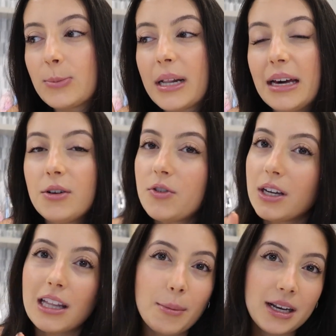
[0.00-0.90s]
but I have a
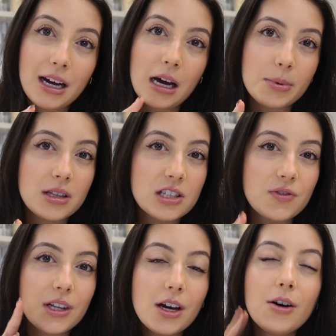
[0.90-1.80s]
feeling that might not happen in this
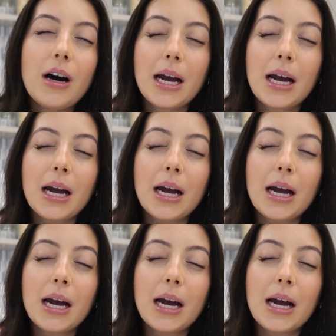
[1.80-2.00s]
video.